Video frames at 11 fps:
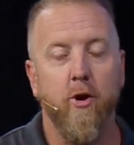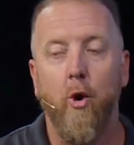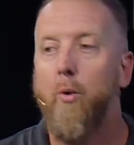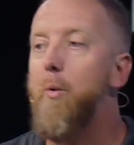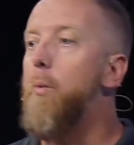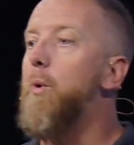
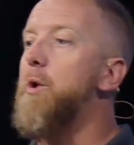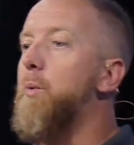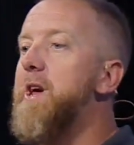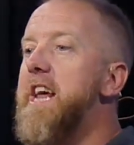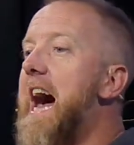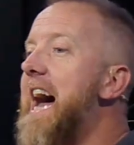
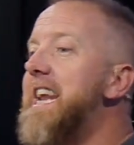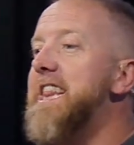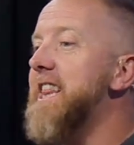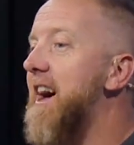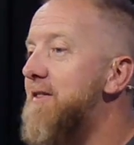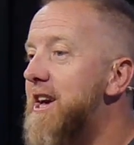I didn't
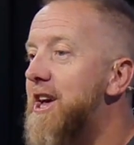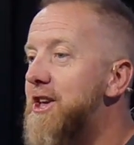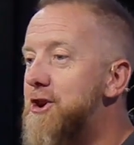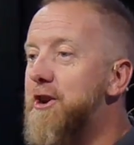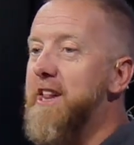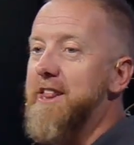love it.
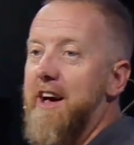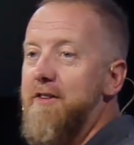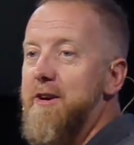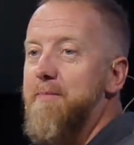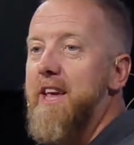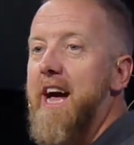You didn't love it.